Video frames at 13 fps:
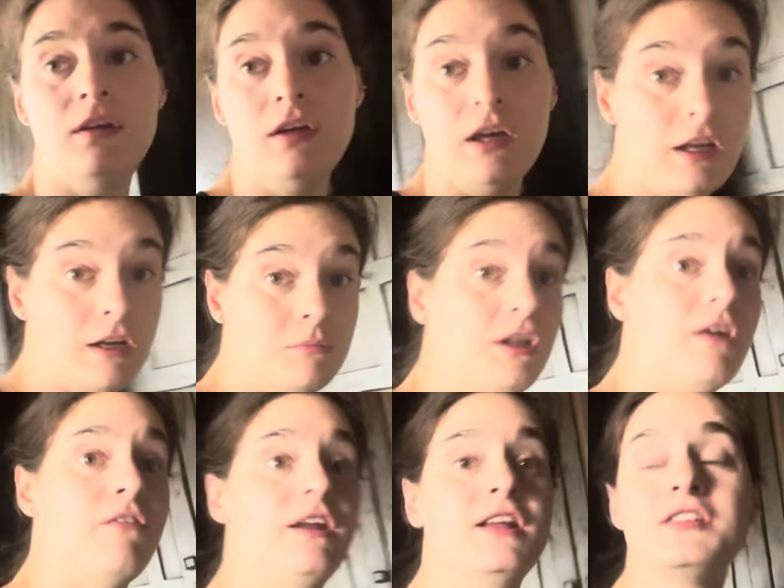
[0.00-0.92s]
and I'm
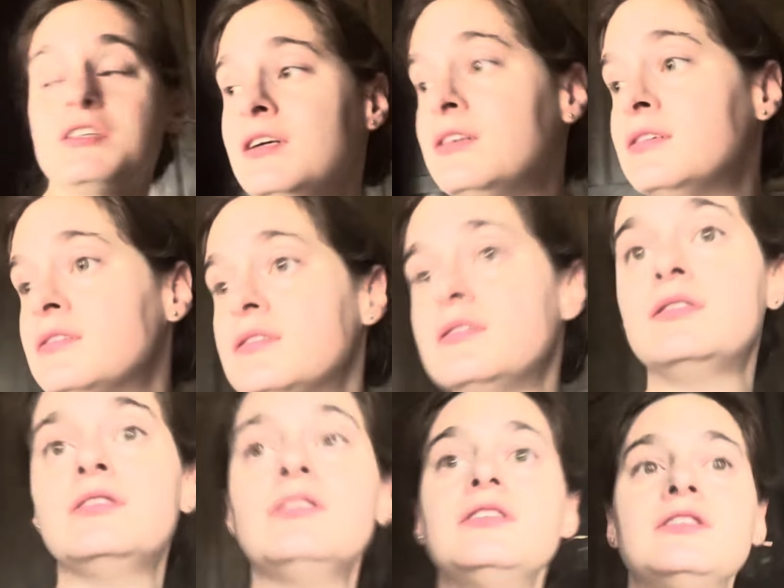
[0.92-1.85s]
loving it.
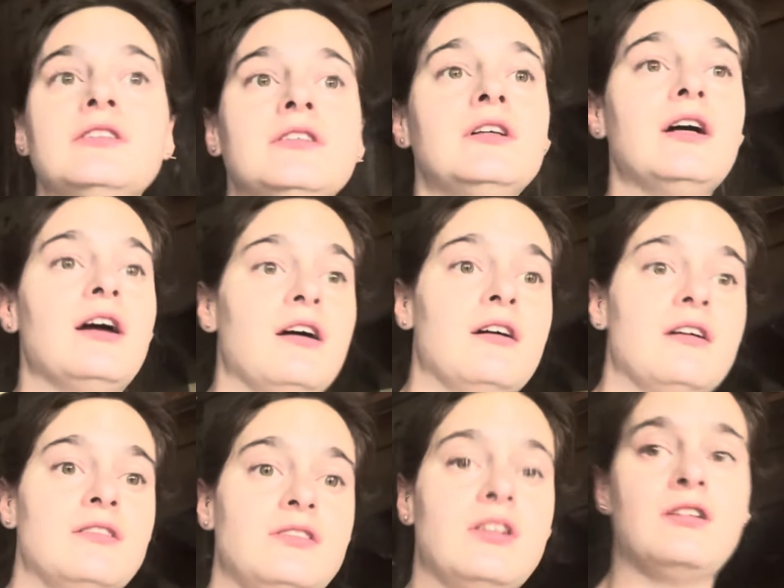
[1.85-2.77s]
Uh,
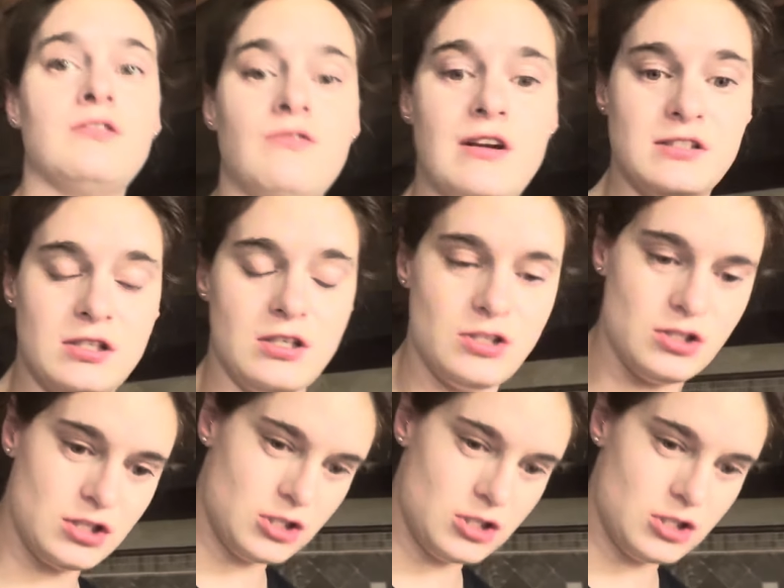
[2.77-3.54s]
did the rest of the